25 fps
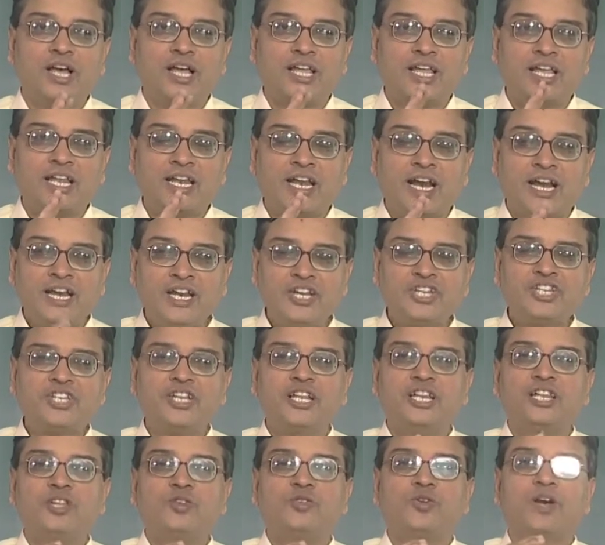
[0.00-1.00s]
In
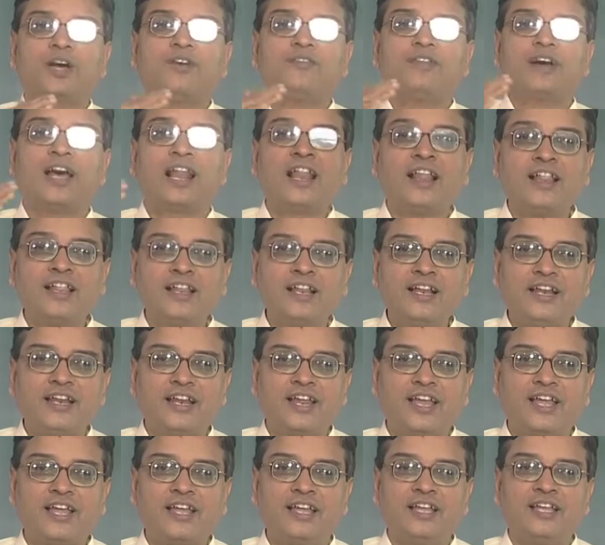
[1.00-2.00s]
addition, you have another
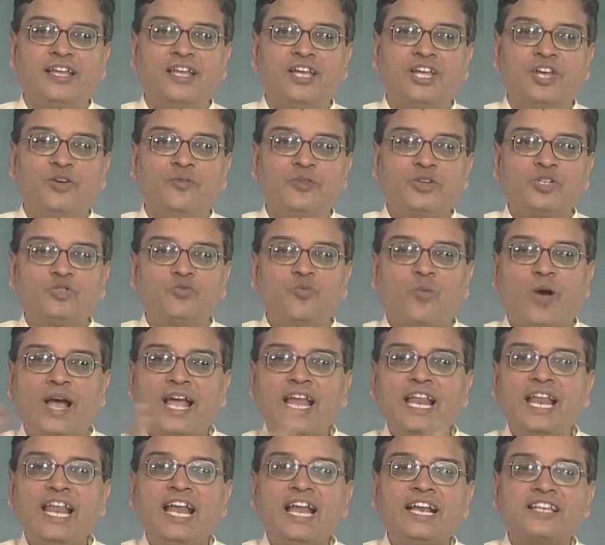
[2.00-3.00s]
ray which
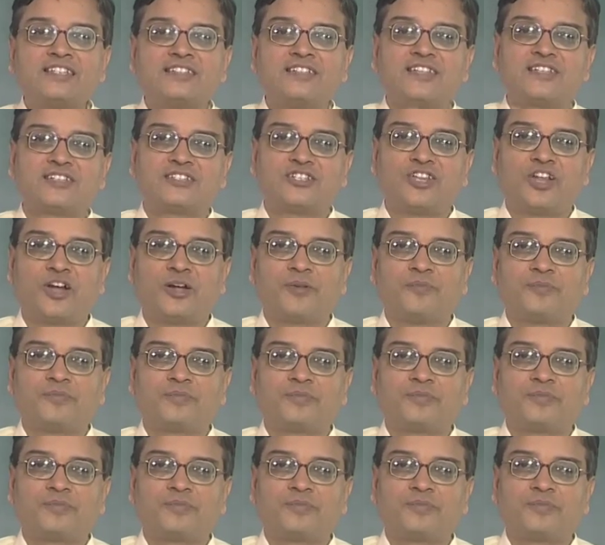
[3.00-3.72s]
violates this law,